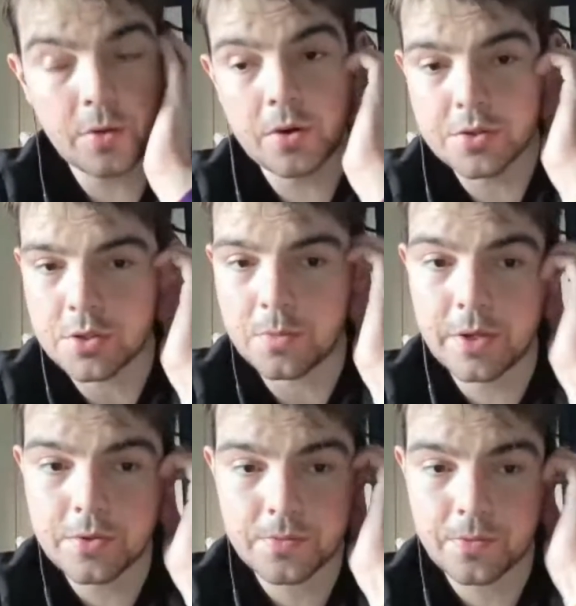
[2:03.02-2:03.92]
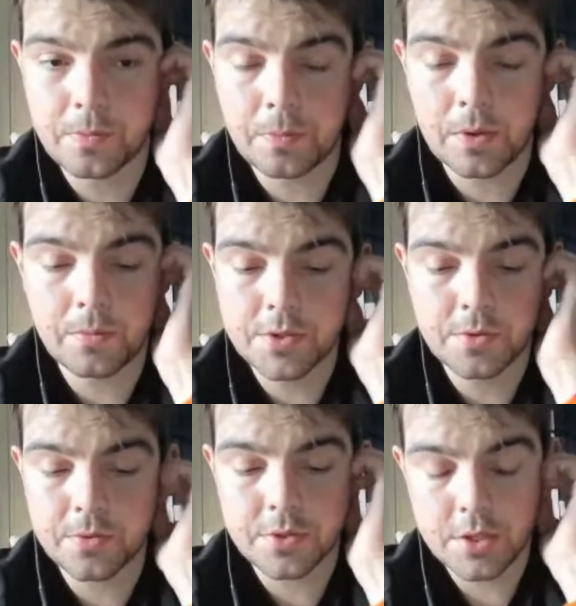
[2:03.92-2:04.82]
go ask someone else for my blood
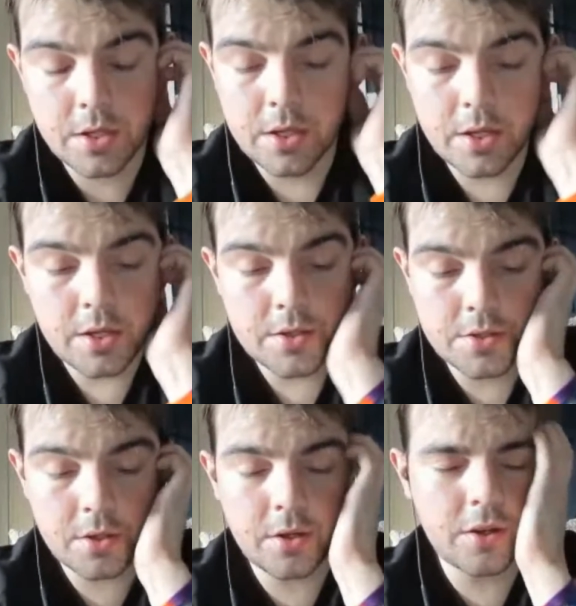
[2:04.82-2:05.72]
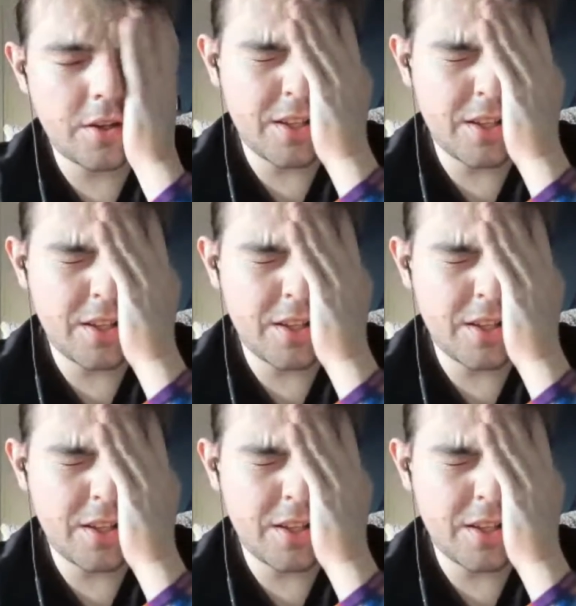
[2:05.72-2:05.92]
results. So